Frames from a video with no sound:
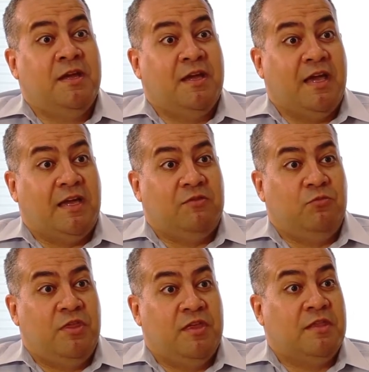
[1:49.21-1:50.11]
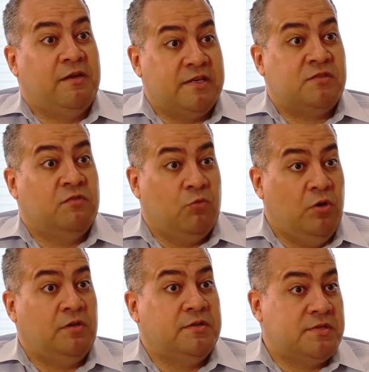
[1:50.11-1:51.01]
And we think the rest of the
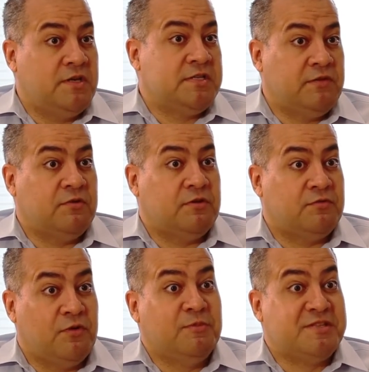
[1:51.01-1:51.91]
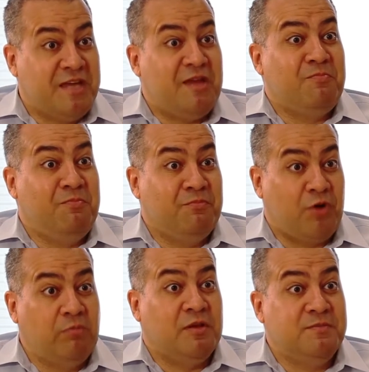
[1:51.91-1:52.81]
world is going to suffer from the same
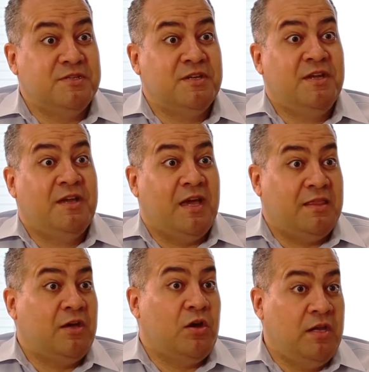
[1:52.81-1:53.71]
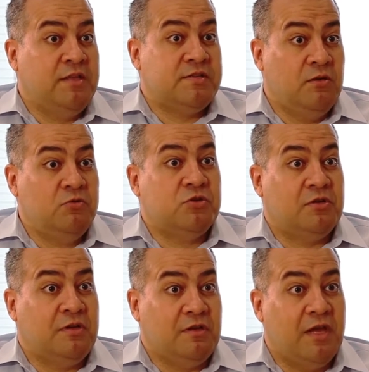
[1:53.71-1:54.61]
problems, and they're going to need a
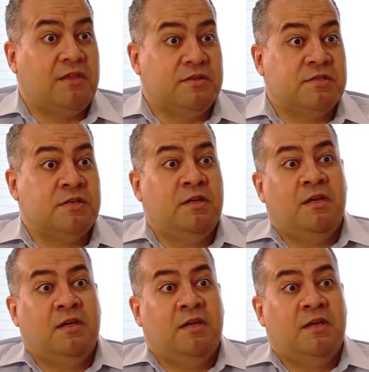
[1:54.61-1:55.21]
solution like this.